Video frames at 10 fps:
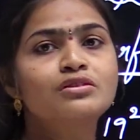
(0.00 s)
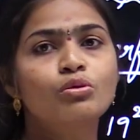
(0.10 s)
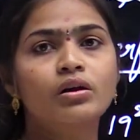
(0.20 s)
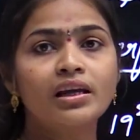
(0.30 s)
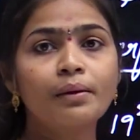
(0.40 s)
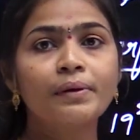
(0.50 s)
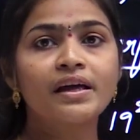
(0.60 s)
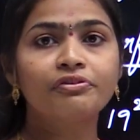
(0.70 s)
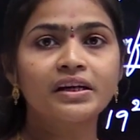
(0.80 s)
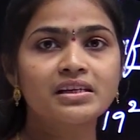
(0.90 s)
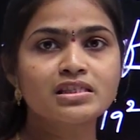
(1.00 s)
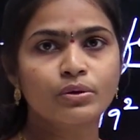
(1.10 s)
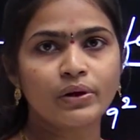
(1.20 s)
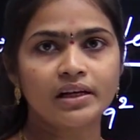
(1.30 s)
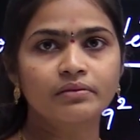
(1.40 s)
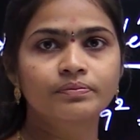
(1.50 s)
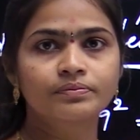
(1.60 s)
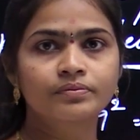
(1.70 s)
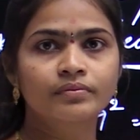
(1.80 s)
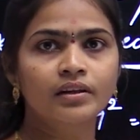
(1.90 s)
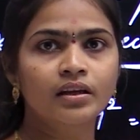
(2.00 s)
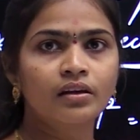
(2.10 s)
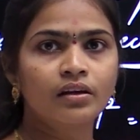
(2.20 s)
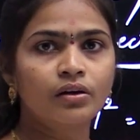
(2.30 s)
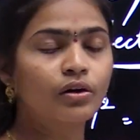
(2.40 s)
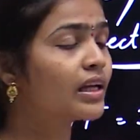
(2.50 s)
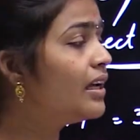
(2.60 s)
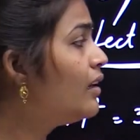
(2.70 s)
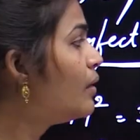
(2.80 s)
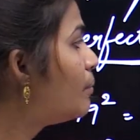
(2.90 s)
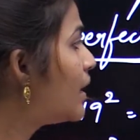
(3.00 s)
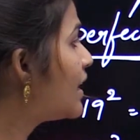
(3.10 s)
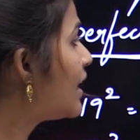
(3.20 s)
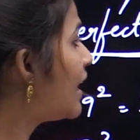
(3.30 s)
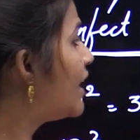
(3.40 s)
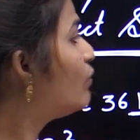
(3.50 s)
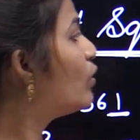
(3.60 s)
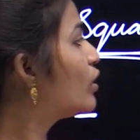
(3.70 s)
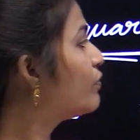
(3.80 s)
is not a perfect square okay but here any one